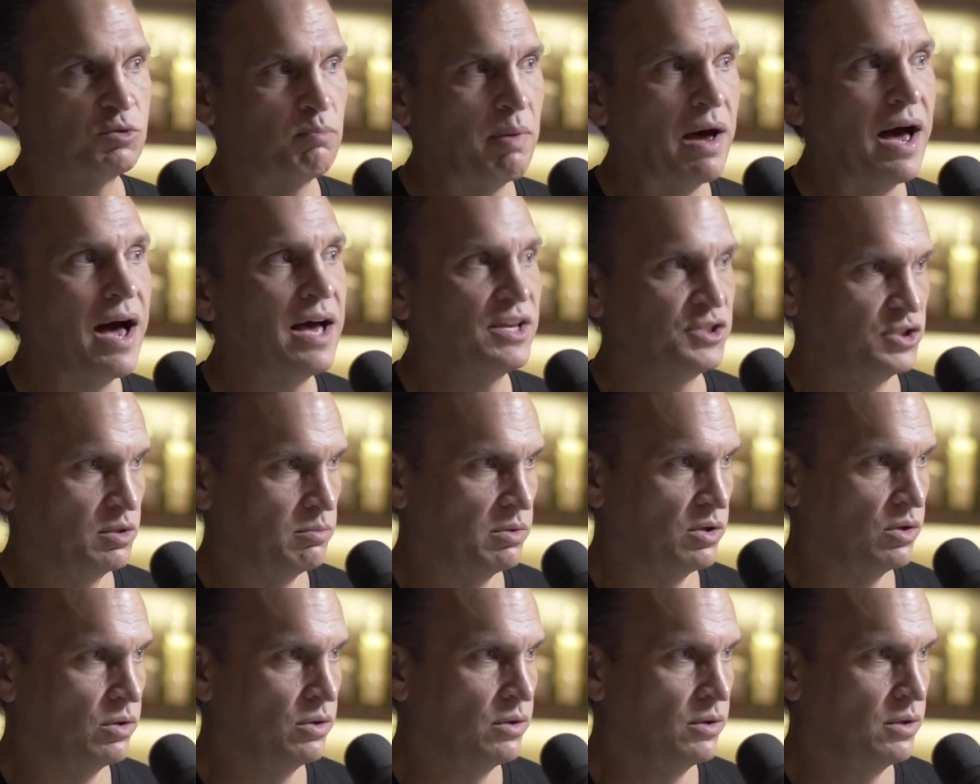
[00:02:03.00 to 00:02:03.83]
it was
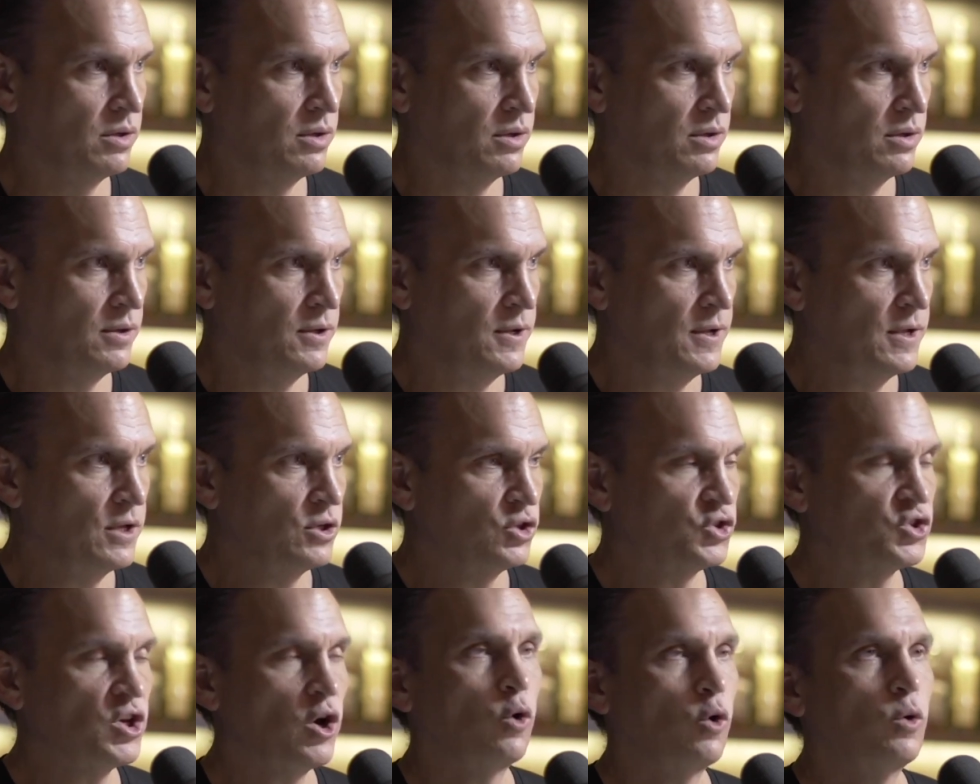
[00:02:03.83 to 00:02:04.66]
possible.
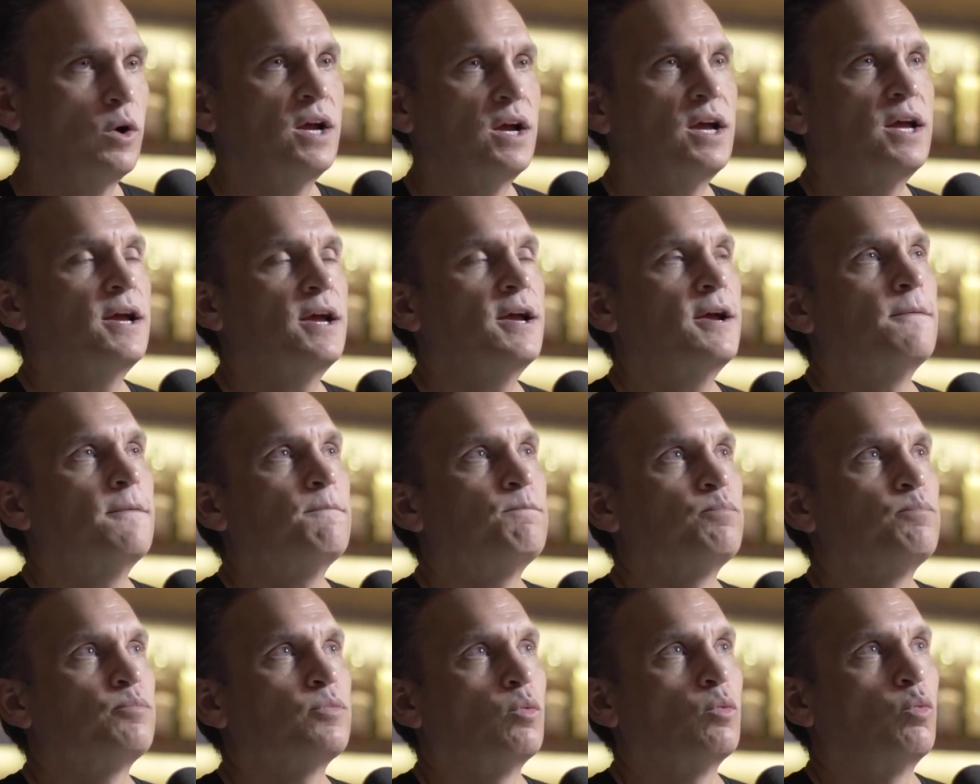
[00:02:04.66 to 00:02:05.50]
So
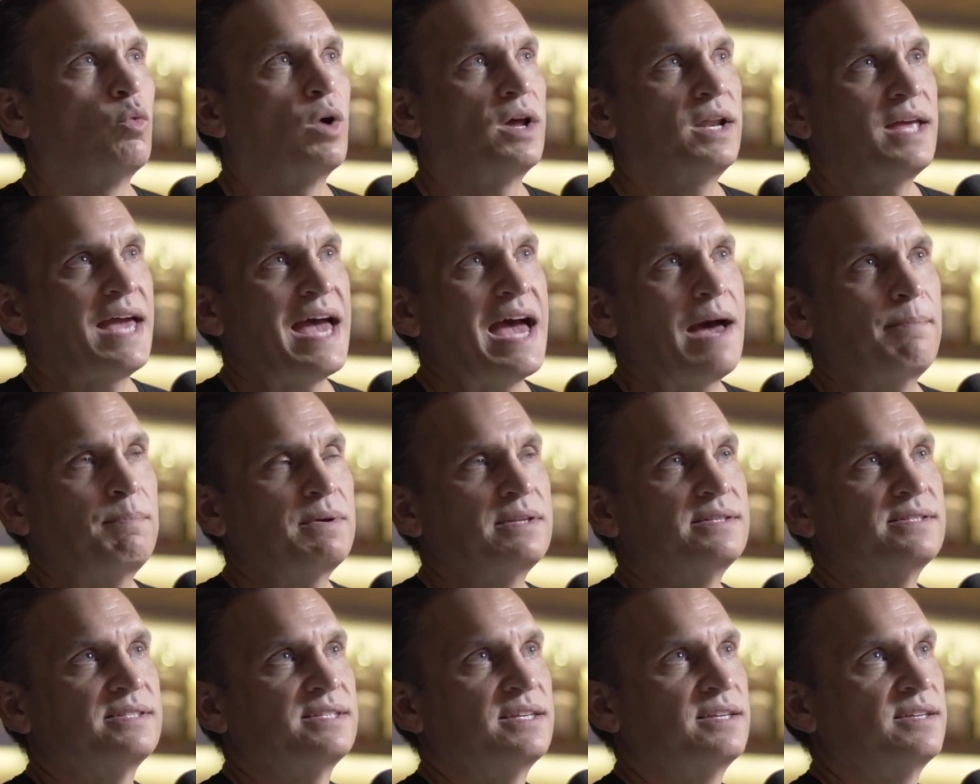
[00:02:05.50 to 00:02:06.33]
what
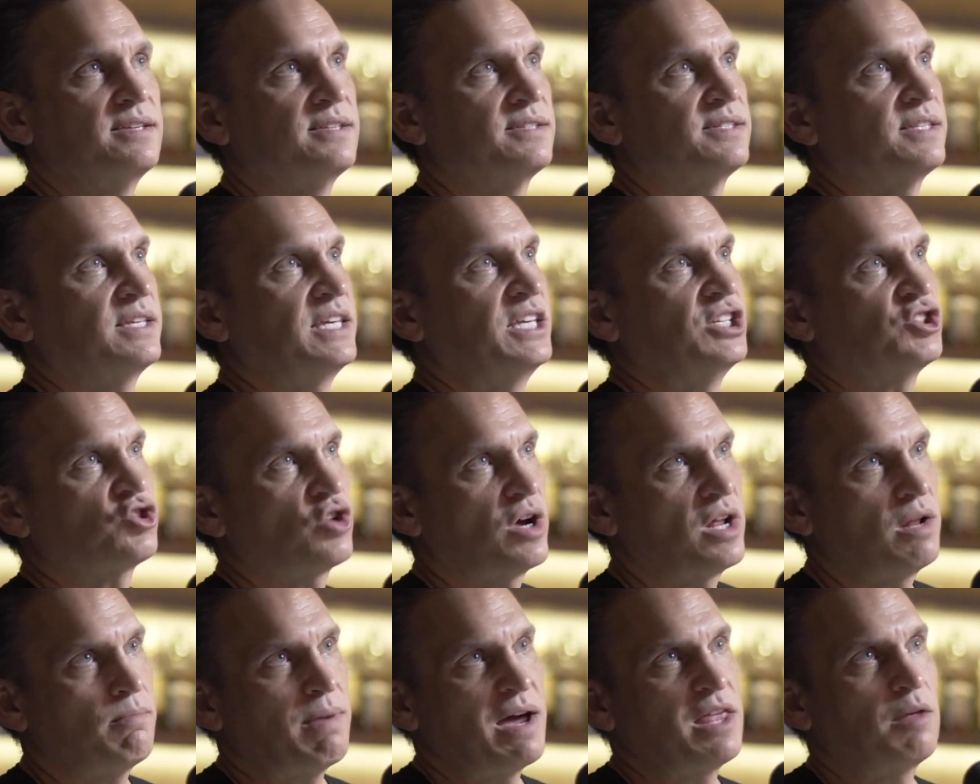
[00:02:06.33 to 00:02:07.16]
happens is he's
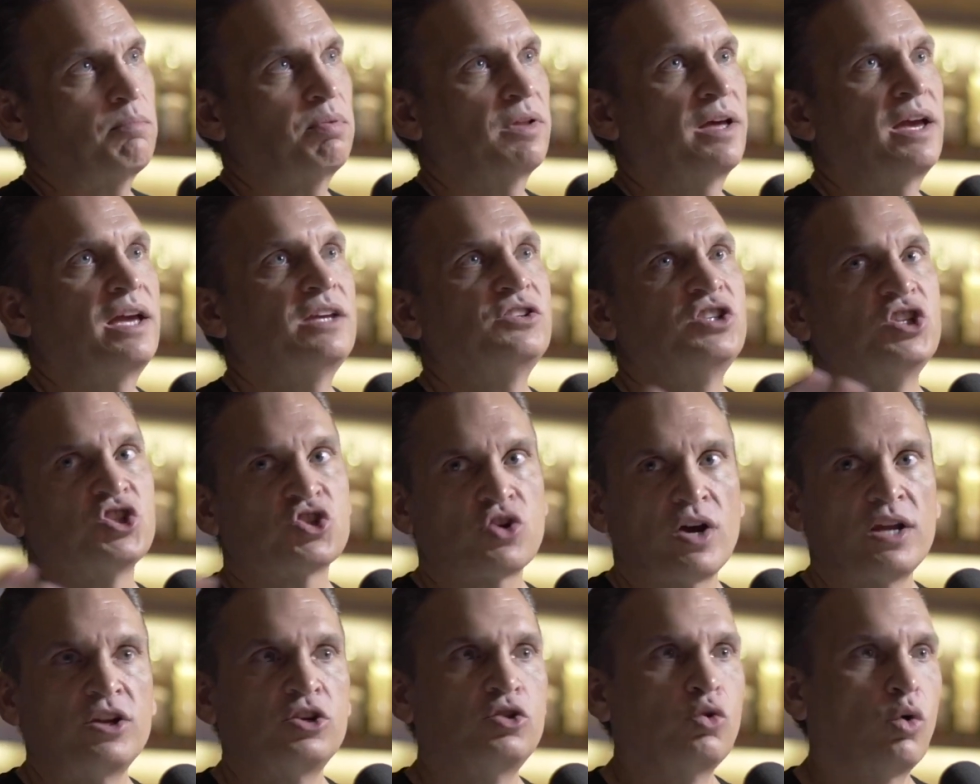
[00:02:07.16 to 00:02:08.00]
trying to buy the planes,
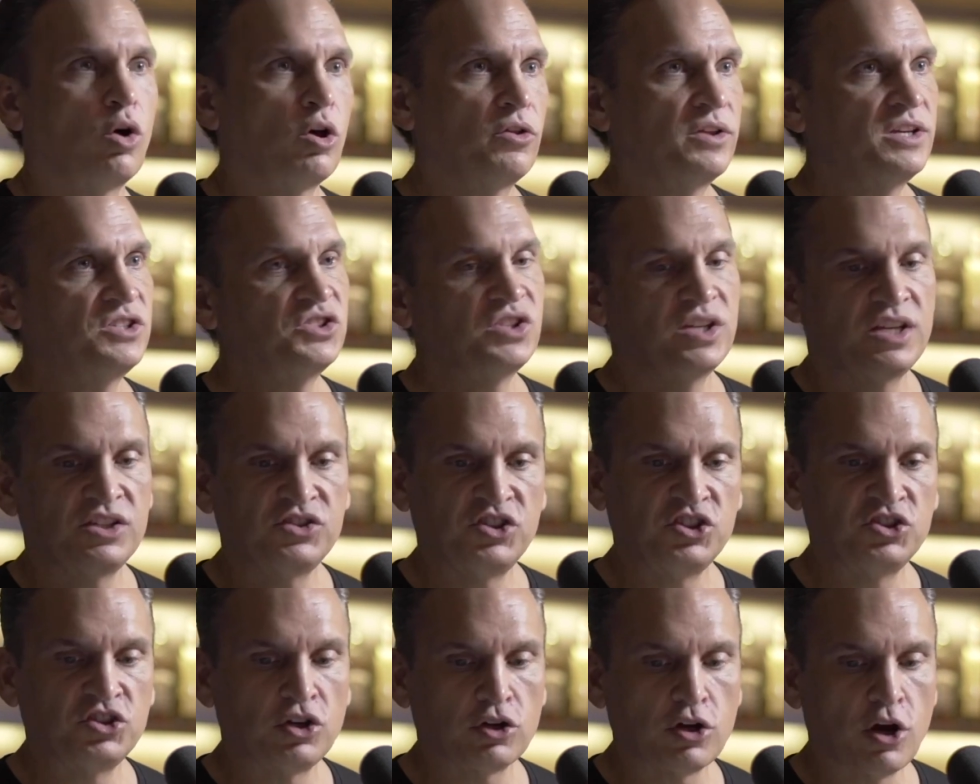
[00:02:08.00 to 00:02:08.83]
he's trying to do all these
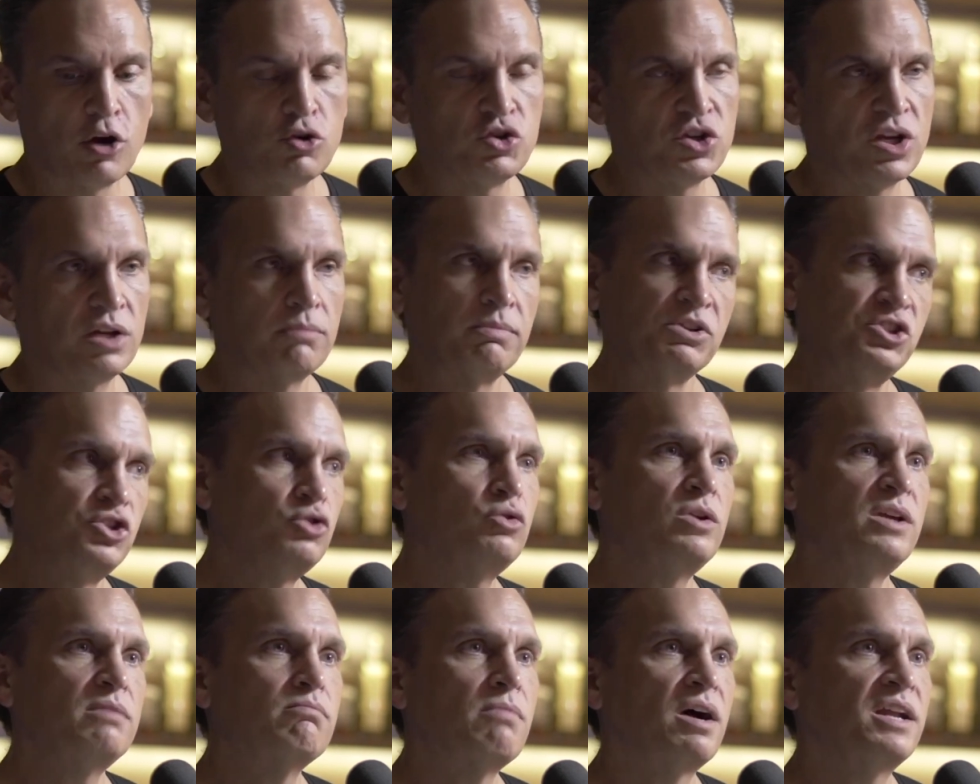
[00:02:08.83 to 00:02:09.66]
things, he's negotiating,
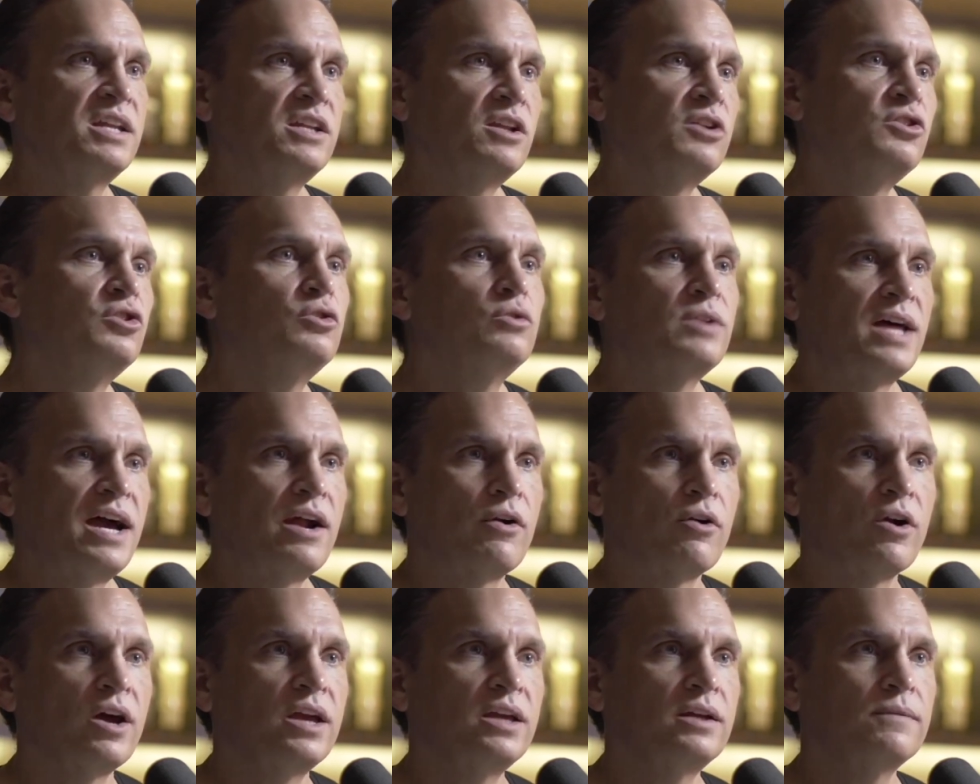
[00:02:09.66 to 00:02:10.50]
but you need money to do
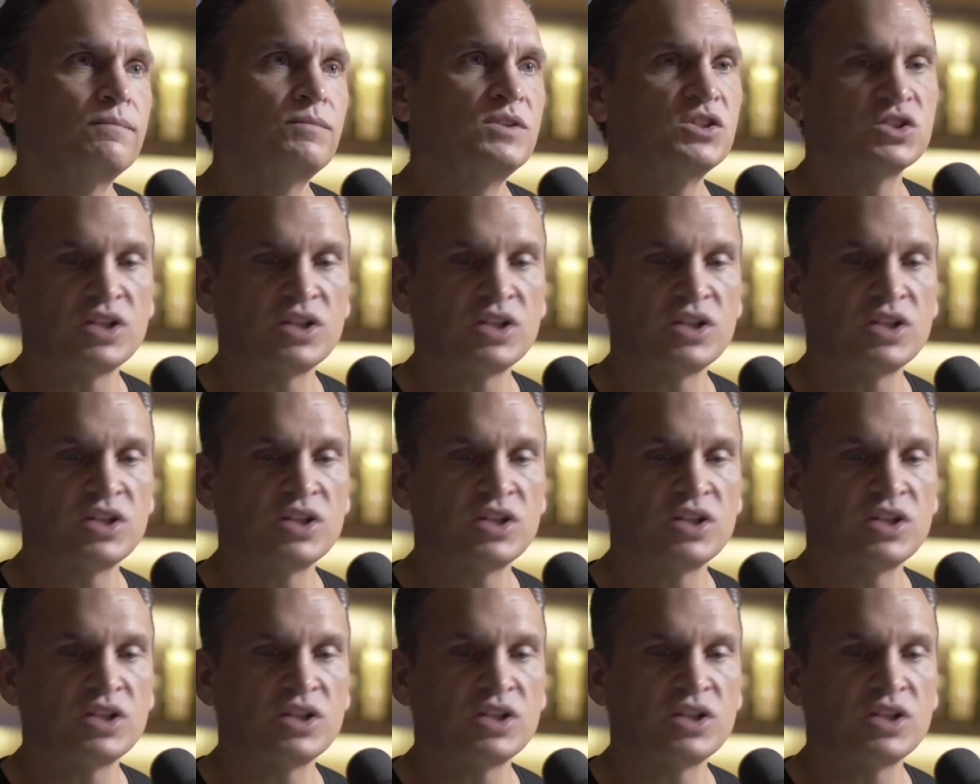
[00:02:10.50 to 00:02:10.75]
that, right?